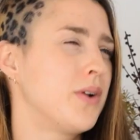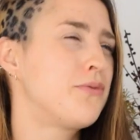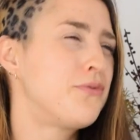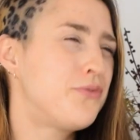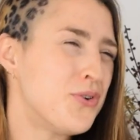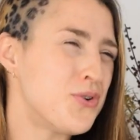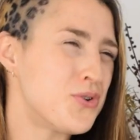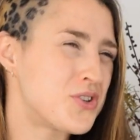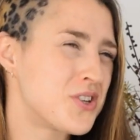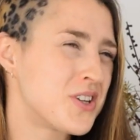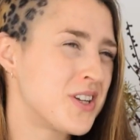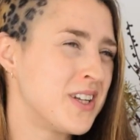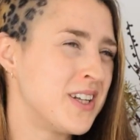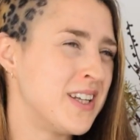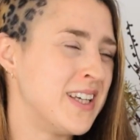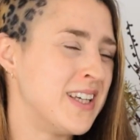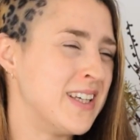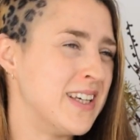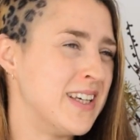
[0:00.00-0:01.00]

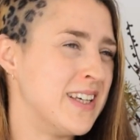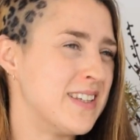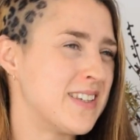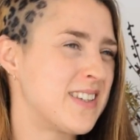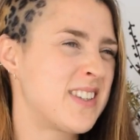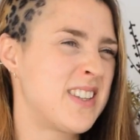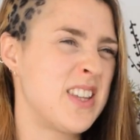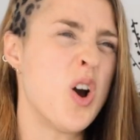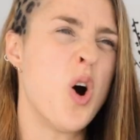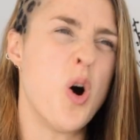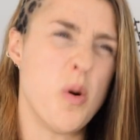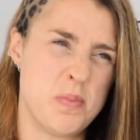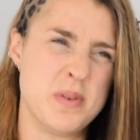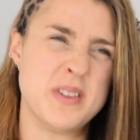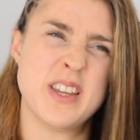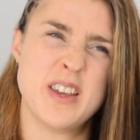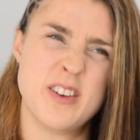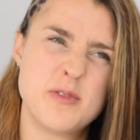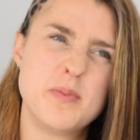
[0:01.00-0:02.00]
unfortunately, it's the
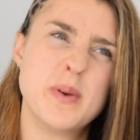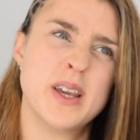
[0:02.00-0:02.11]
opposite of